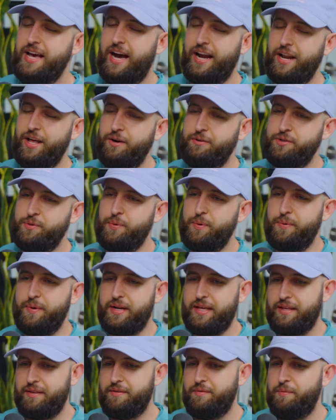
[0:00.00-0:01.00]
I know. Do we
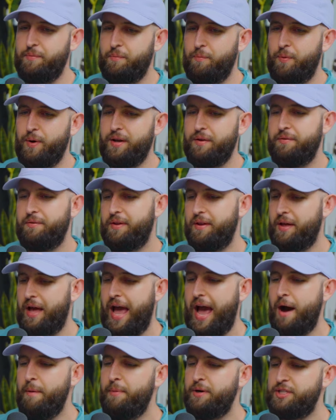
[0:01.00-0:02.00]
want to what
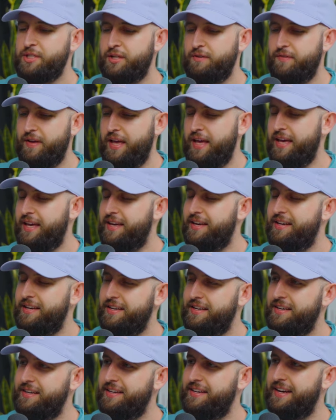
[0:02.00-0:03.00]
how much of a
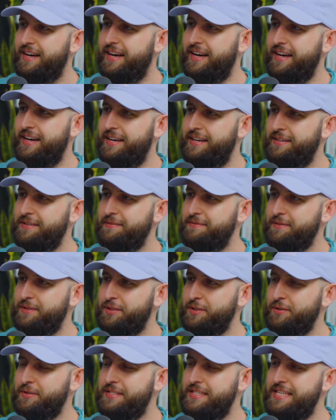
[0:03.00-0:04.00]
uh,
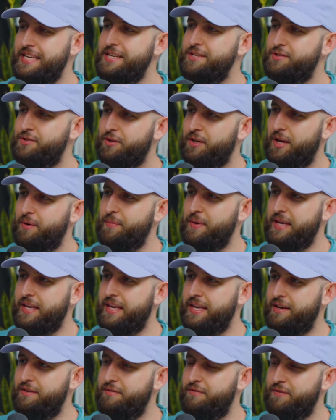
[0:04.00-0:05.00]
little teaser can we
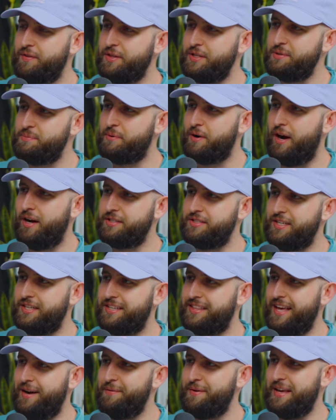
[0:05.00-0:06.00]
give for this
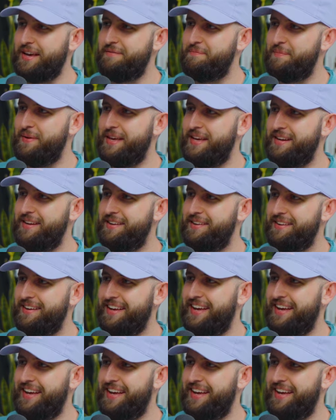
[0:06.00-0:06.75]
project that we have been,